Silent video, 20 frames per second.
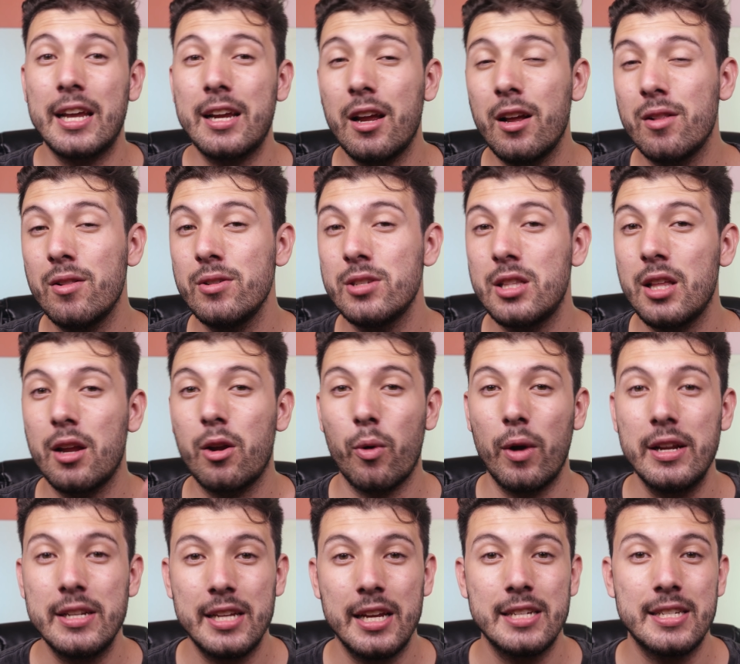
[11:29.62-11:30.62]
that concludes the
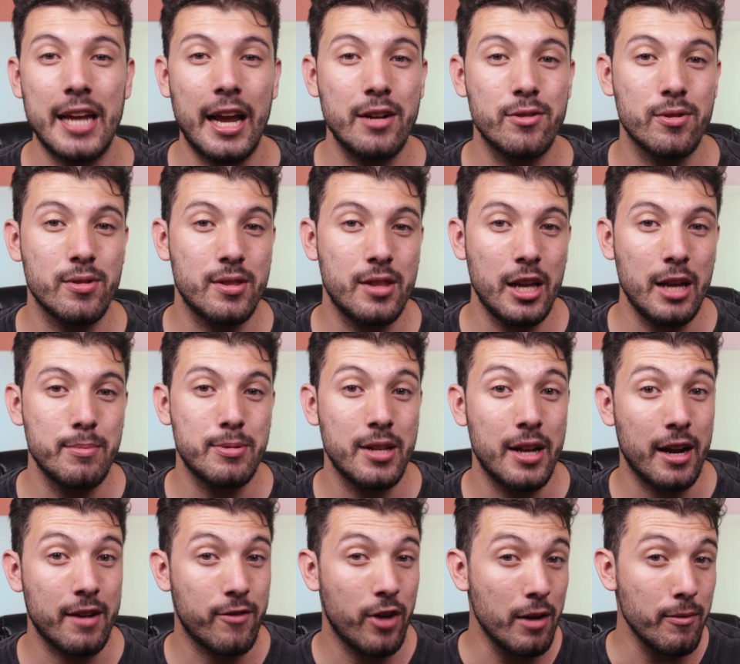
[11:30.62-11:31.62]
craziest Android themes that
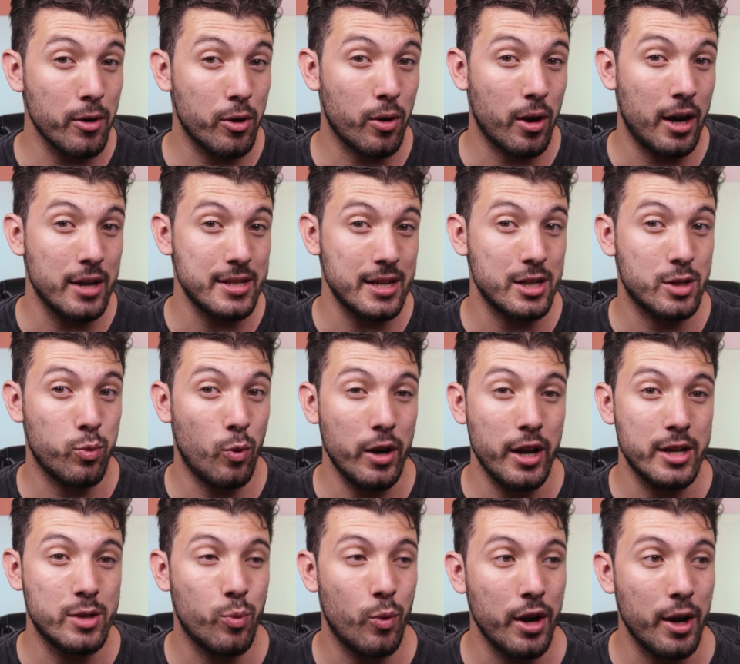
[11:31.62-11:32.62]
I've come across in
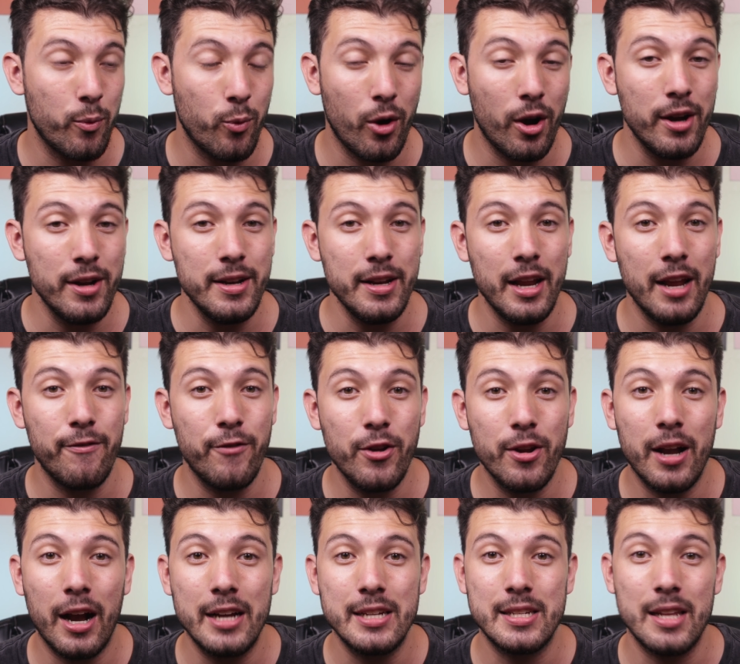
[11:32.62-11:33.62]
2021. If you
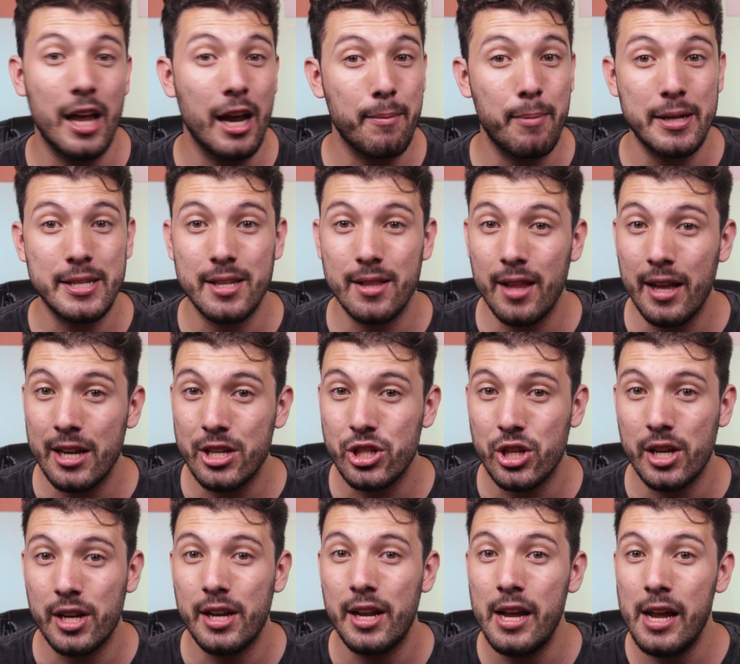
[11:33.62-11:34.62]
guys like my
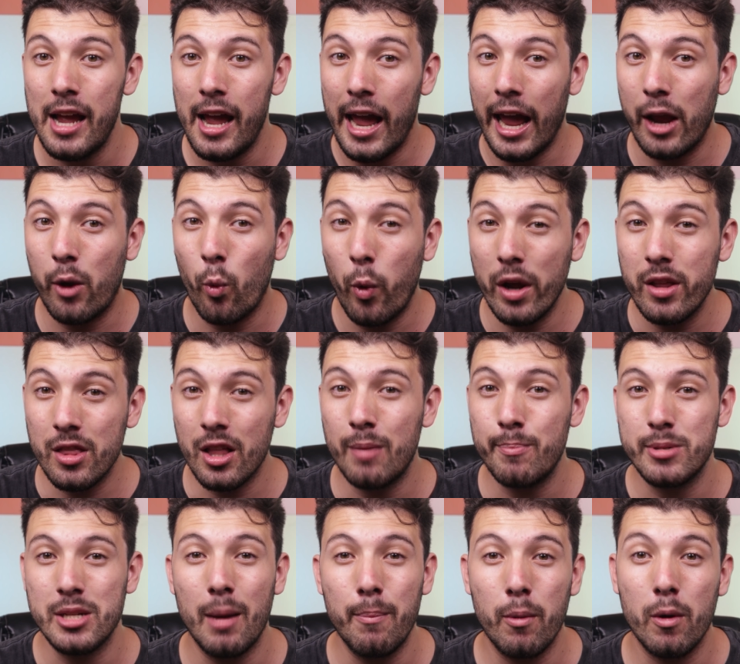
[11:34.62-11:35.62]
selection, a quick
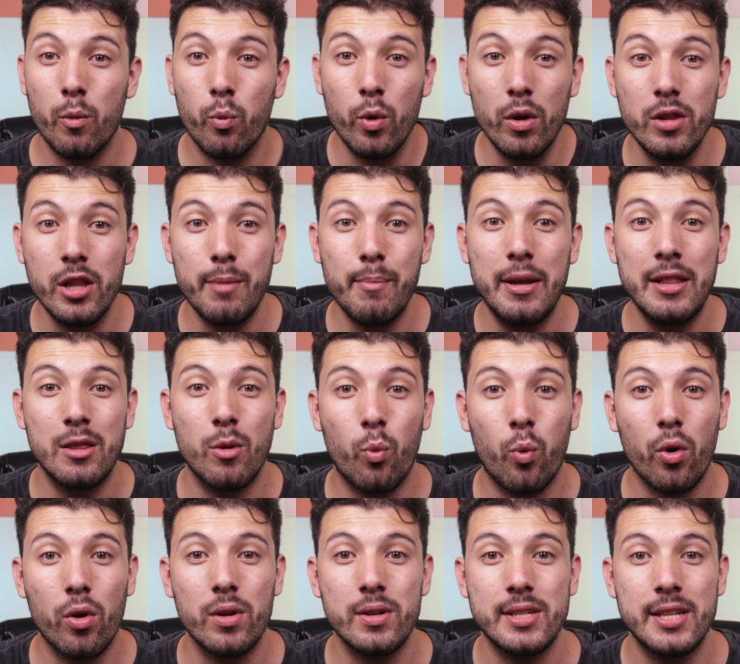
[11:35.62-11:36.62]
thumbs up would really mean the
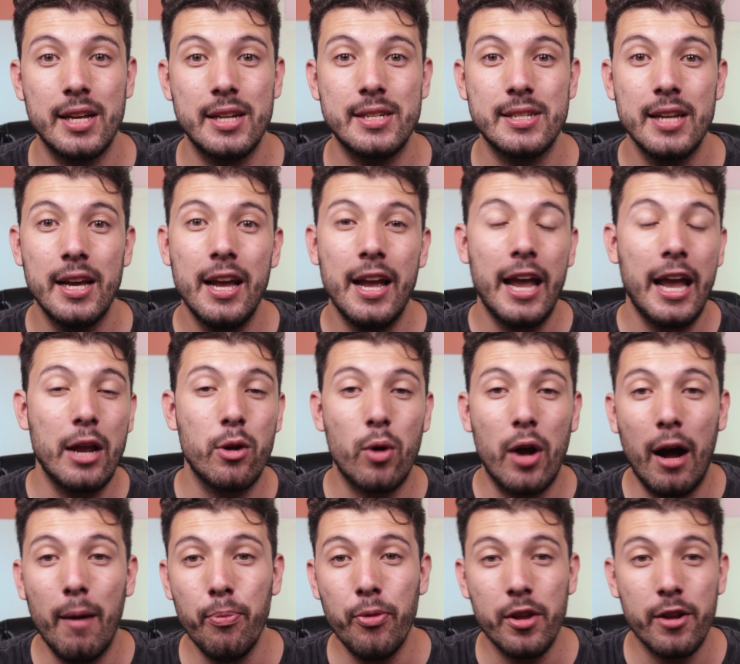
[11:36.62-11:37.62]
world since it'll
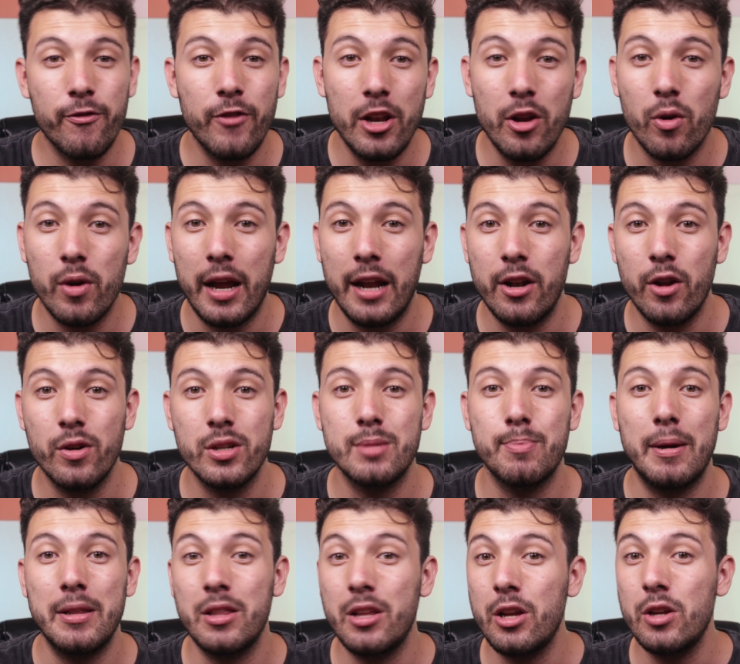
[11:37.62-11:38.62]
help this video get
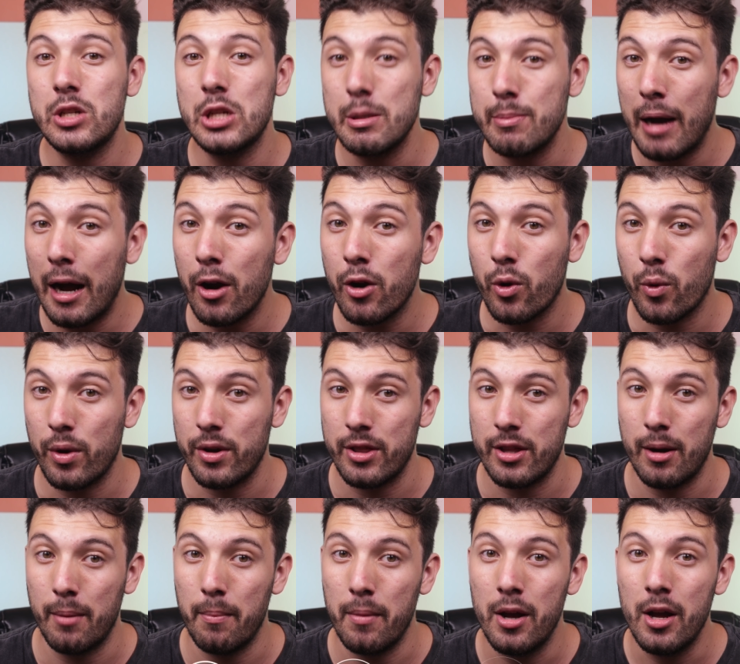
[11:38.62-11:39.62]
noticed by the YouTube
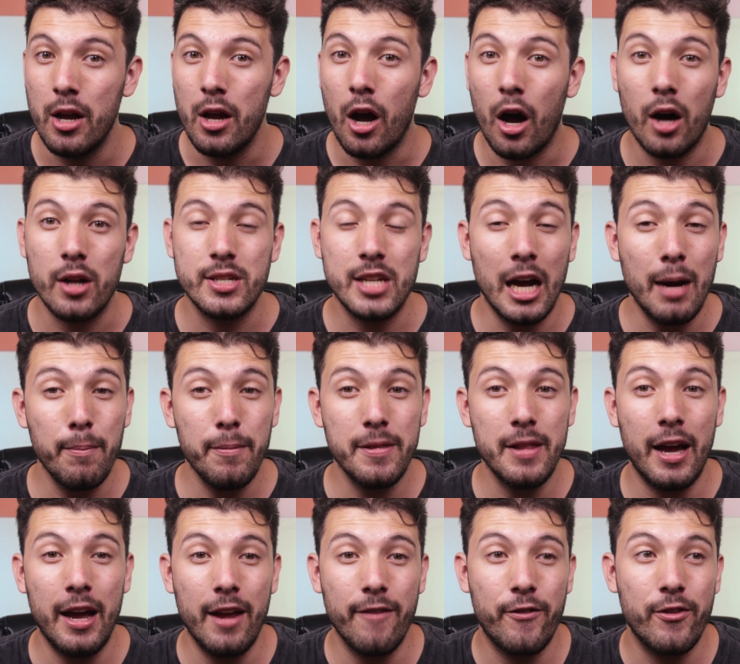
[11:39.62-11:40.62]
algorithm. On top of
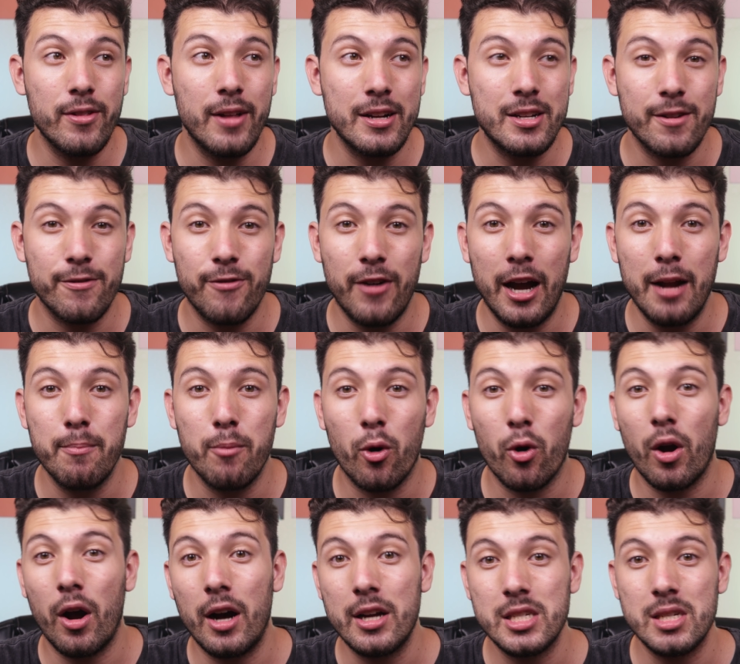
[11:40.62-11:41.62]
that, if you'd like to find
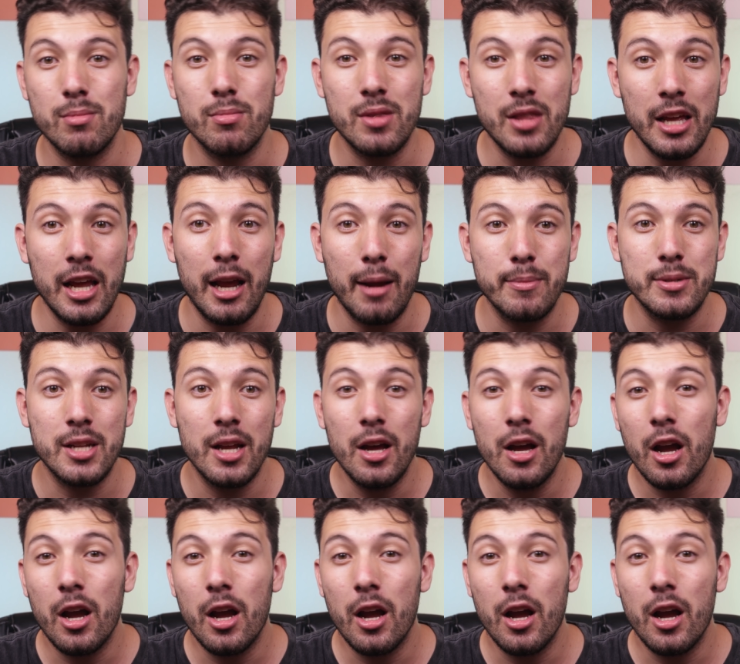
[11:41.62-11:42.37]
more awesome themes,